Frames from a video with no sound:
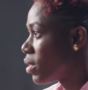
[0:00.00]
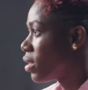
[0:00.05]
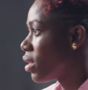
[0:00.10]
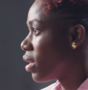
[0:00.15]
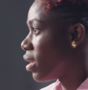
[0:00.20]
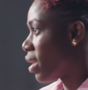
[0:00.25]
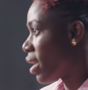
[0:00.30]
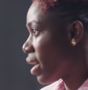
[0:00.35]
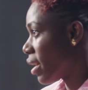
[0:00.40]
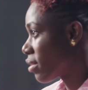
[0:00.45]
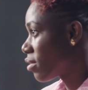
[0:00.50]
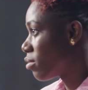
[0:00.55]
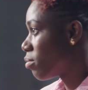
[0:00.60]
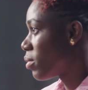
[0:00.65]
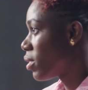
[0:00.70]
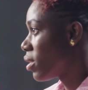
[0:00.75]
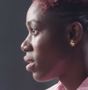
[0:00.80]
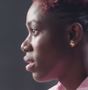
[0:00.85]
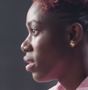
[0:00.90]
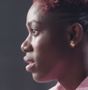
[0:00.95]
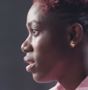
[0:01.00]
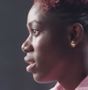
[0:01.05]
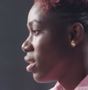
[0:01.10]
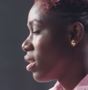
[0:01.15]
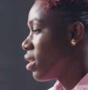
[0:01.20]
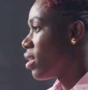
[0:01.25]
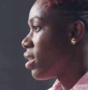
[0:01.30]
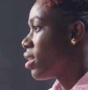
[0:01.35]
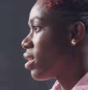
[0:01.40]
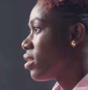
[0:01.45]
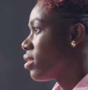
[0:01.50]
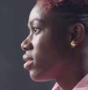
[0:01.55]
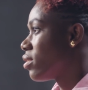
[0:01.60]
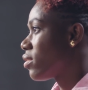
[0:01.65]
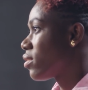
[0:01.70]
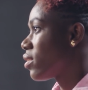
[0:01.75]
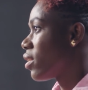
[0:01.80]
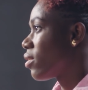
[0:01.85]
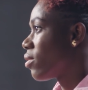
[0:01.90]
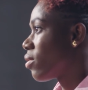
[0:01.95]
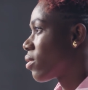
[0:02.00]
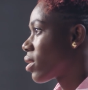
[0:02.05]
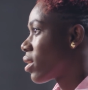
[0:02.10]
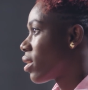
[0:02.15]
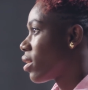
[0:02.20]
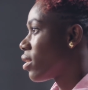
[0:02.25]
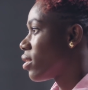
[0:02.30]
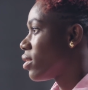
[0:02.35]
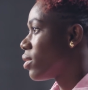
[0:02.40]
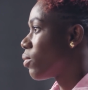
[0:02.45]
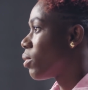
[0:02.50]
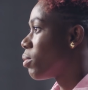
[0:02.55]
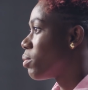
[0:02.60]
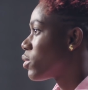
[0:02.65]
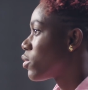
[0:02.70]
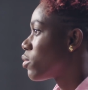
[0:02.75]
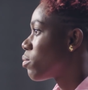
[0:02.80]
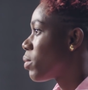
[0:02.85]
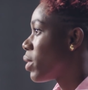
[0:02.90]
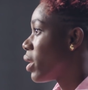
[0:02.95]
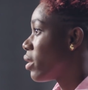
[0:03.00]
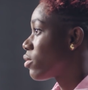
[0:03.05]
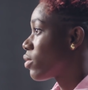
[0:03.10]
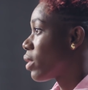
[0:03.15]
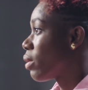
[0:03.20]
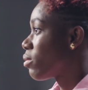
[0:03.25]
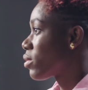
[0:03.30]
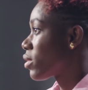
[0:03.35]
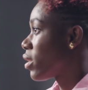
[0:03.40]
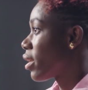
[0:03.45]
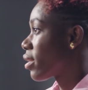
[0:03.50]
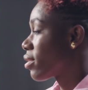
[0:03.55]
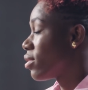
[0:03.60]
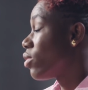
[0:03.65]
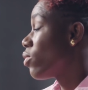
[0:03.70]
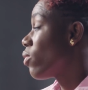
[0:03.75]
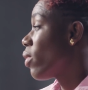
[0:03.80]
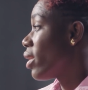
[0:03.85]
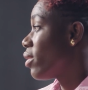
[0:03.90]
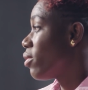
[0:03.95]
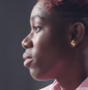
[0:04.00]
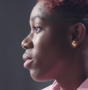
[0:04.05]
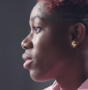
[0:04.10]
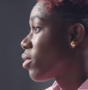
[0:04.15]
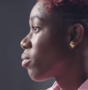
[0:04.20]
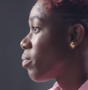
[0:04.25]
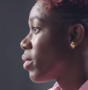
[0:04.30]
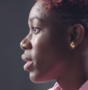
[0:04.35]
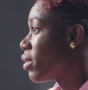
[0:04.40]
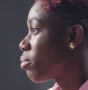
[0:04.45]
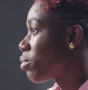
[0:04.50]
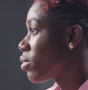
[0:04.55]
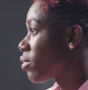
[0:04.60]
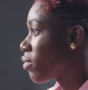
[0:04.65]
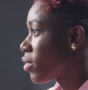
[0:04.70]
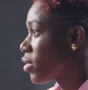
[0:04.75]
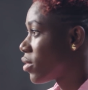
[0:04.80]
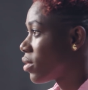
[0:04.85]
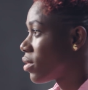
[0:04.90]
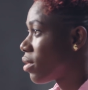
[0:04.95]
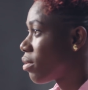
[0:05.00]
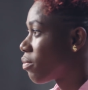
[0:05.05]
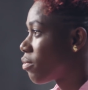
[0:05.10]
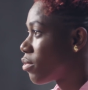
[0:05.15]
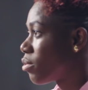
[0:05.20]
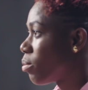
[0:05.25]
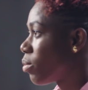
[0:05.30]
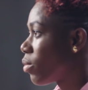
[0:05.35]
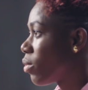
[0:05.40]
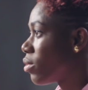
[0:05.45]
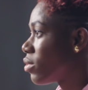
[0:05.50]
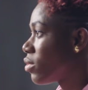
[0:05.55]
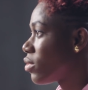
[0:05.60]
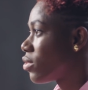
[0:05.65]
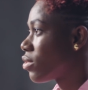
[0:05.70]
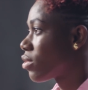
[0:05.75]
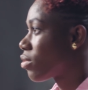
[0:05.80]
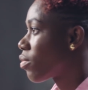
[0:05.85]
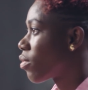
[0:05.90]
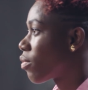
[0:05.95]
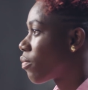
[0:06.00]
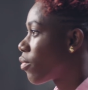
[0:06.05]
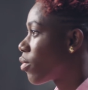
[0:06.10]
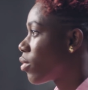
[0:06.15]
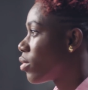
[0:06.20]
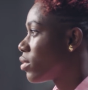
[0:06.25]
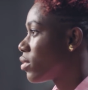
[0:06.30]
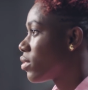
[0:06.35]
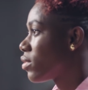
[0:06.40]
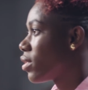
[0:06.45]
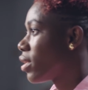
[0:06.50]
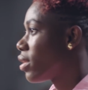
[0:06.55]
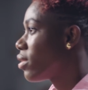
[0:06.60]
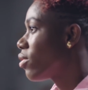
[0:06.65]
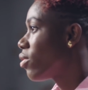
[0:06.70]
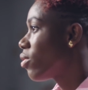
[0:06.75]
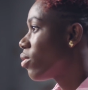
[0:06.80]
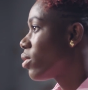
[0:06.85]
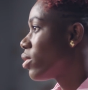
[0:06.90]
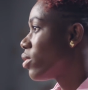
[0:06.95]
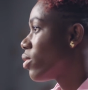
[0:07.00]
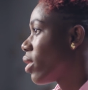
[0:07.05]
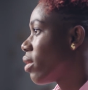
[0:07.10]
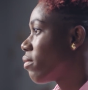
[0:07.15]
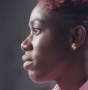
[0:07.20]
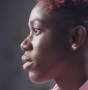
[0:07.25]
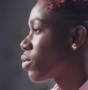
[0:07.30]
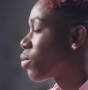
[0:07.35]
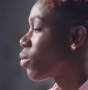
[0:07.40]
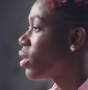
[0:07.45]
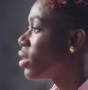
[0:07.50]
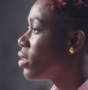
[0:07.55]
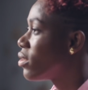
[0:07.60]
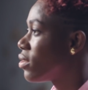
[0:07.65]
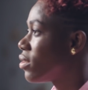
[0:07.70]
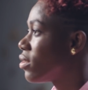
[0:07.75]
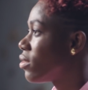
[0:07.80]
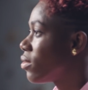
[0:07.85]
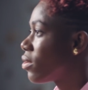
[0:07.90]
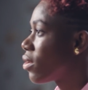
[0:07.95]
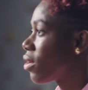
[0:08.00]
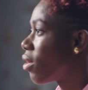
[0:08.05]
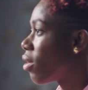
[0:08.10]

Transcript: me and liked me and said, okay, they want me to play. So I was like, no, I don't want to play professional football. It's just for fun. He said, no, you have the quality to